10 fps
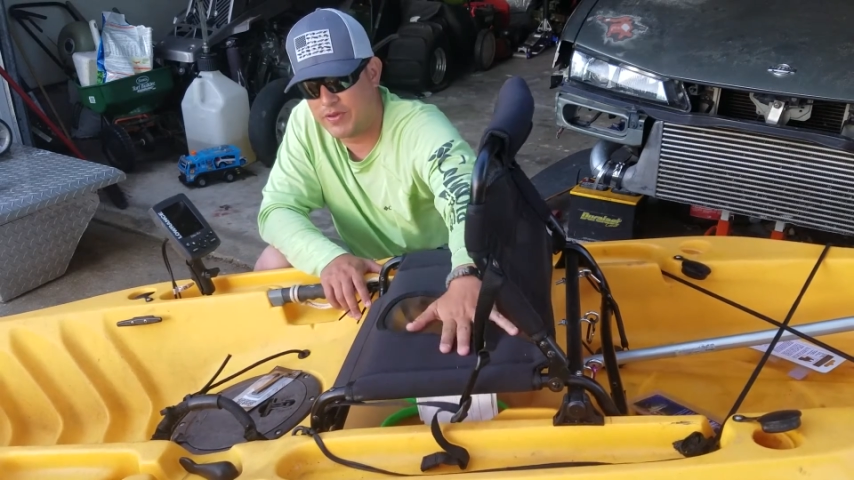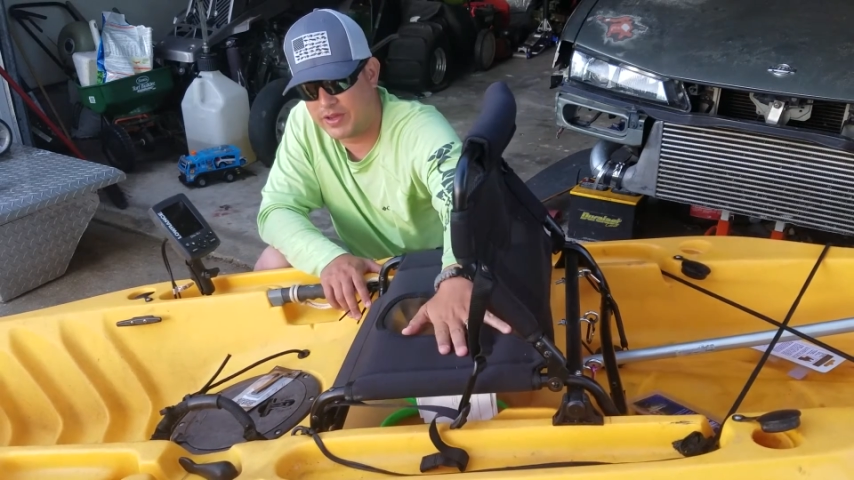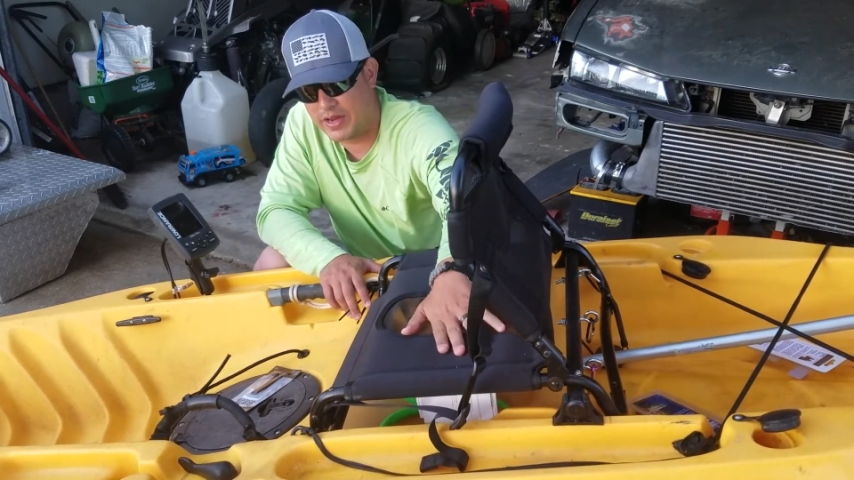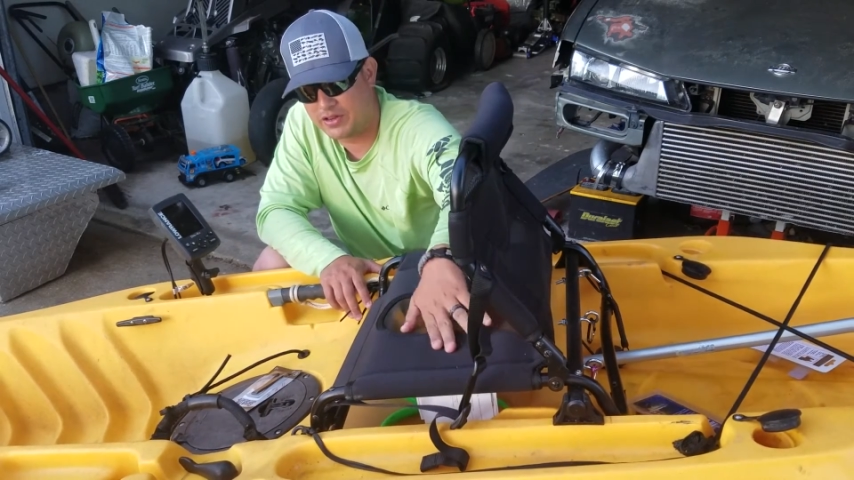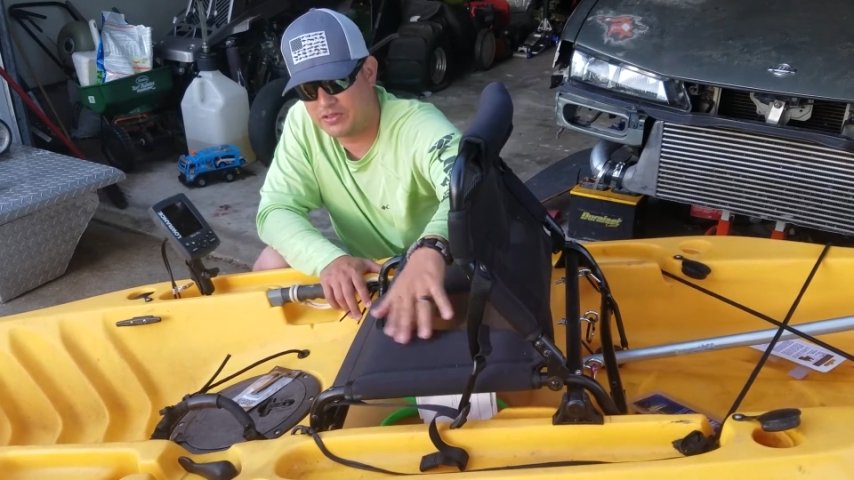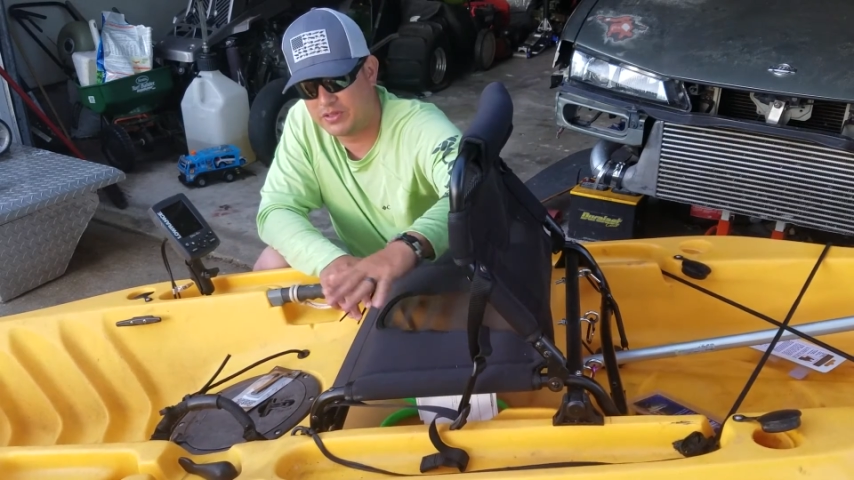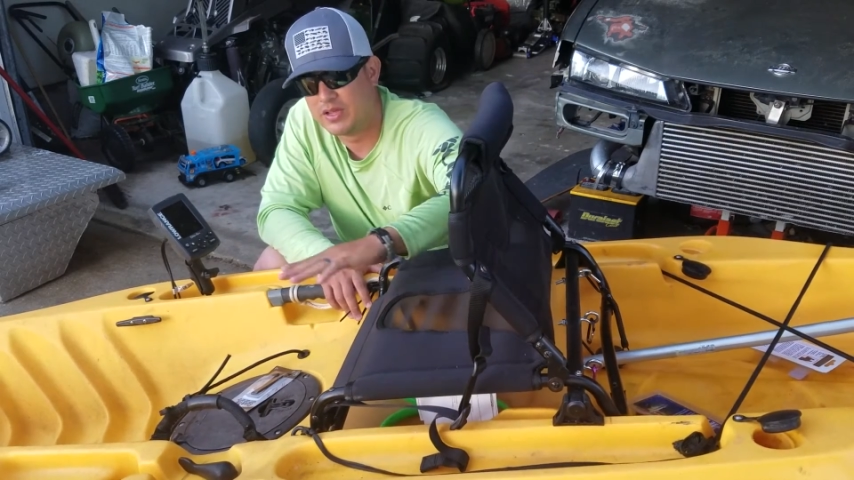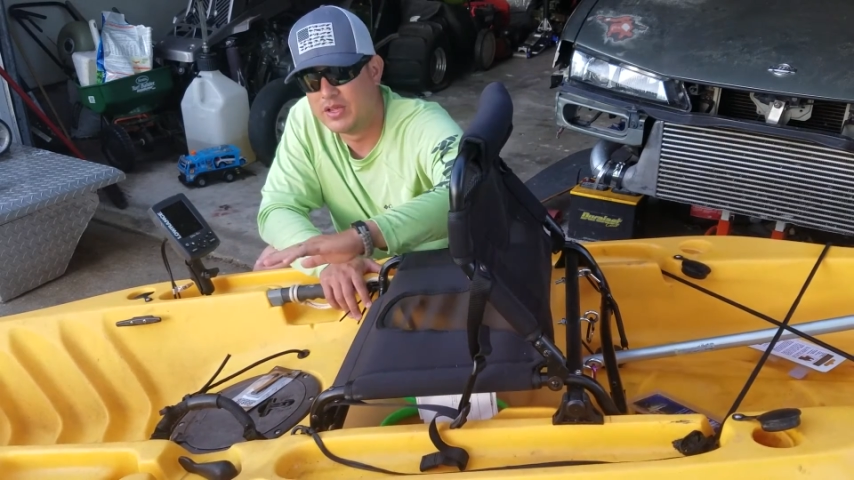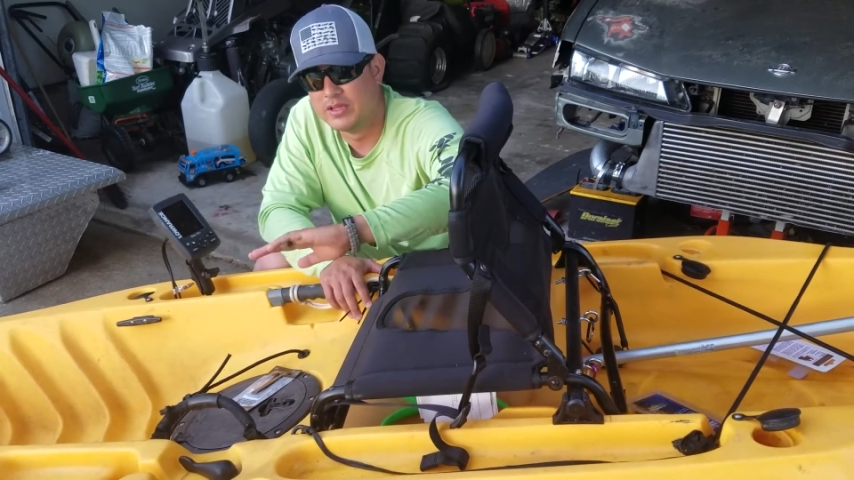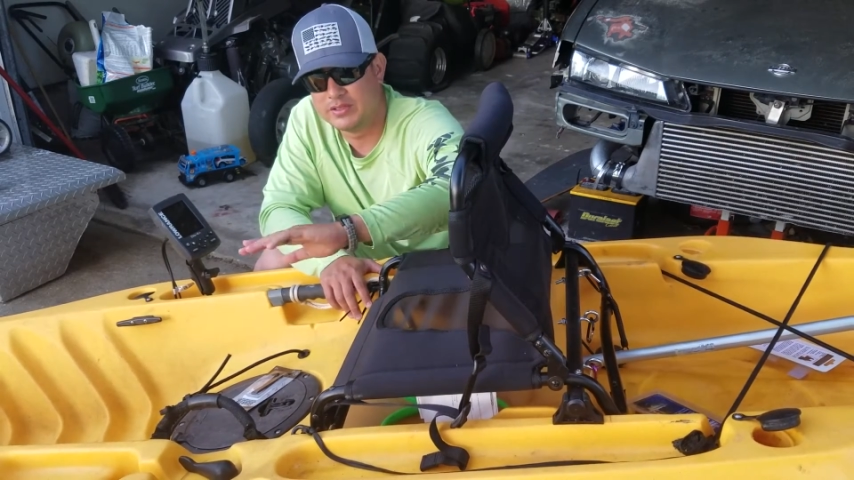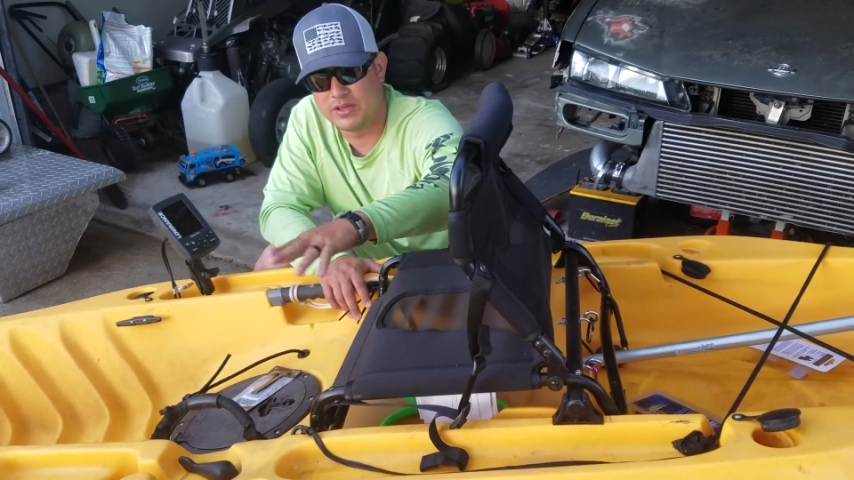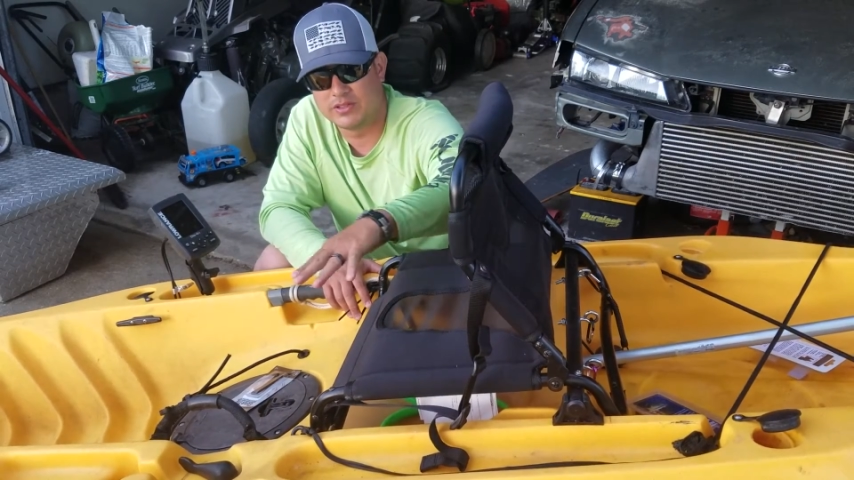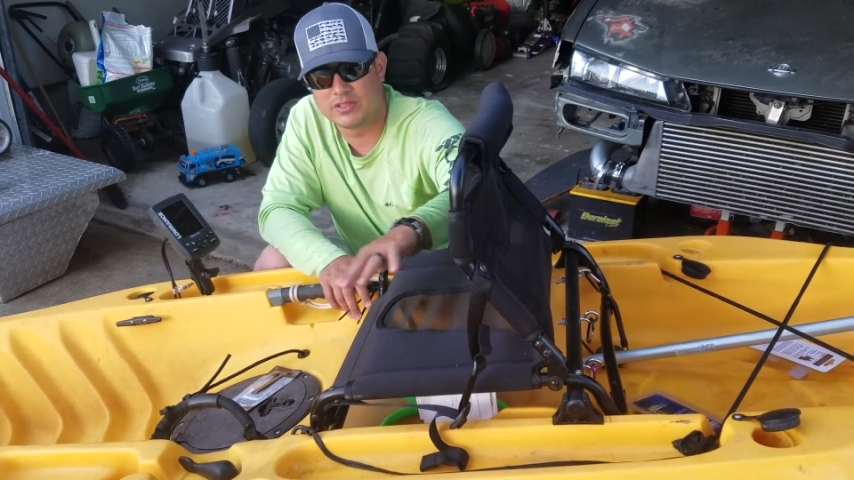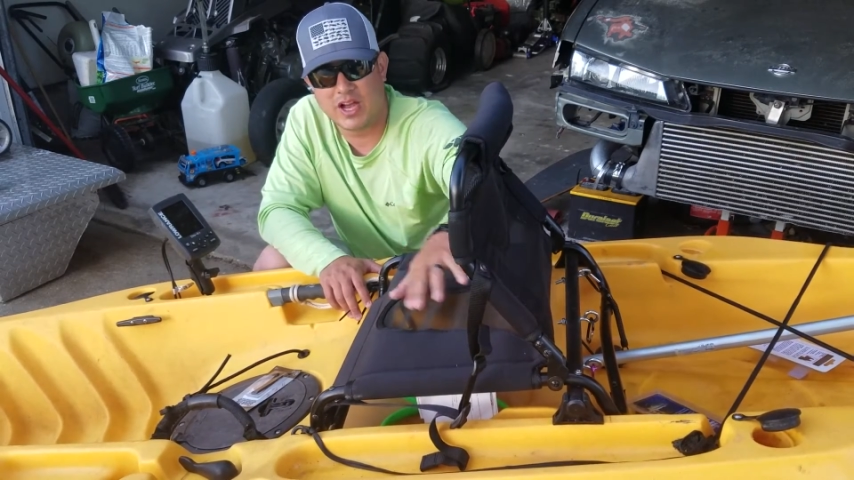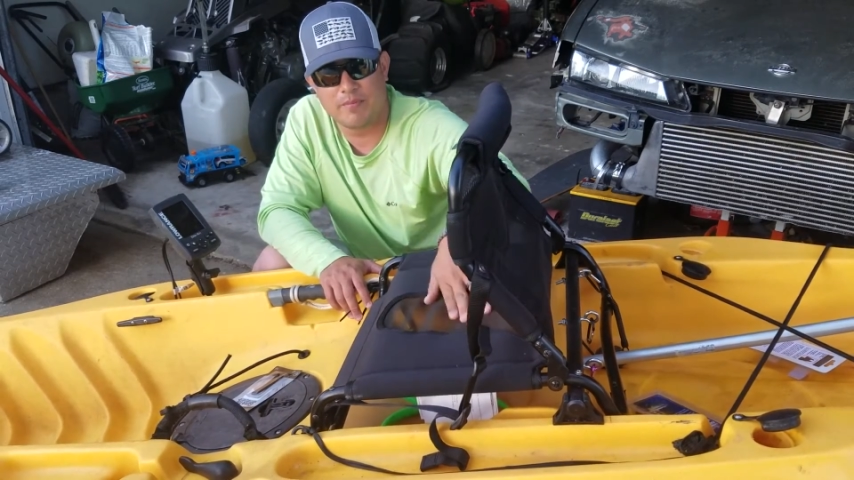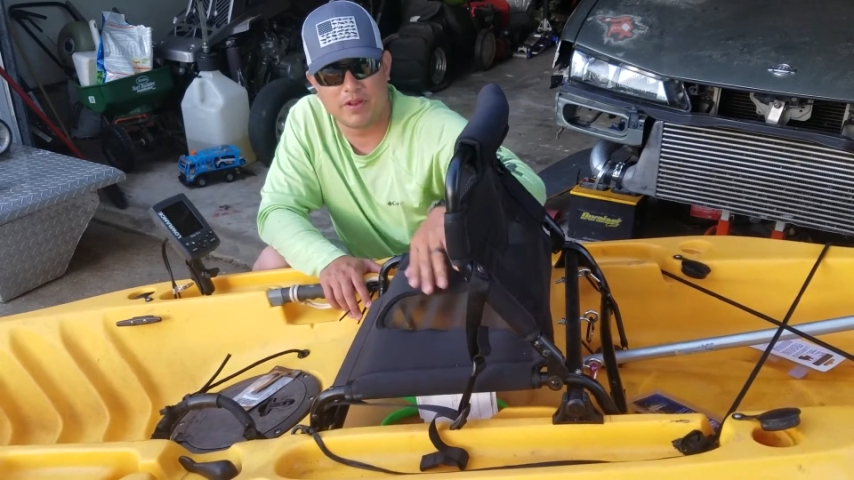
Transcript: I can actually sit on top.